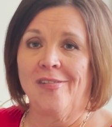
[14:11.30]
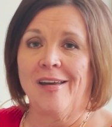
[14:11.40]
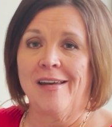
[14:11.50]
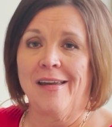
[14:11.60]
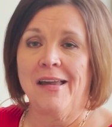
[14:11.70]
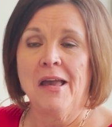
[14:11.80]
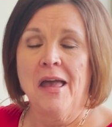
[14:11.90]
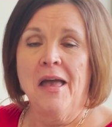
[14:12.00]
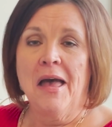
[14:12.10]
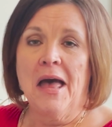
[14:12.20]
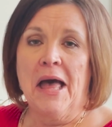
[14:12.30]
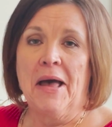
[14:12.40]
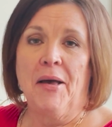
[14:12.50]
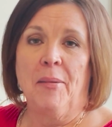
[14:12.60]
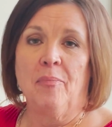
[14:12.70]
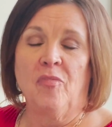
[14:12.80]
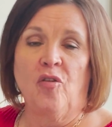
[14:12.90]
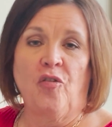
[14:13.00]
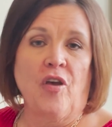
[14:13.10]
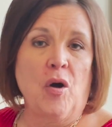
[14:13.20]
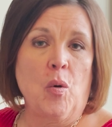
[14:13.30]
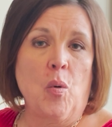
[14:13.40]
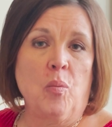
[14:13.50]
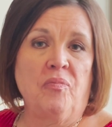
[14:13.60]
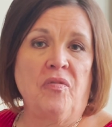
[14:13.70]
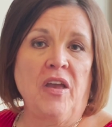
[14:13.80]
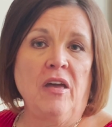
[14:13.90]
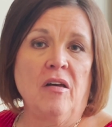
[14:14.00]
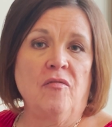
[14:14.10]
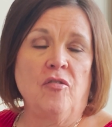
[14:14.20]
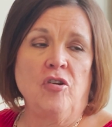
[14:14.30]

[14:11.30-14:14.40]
Day. Um, so think of,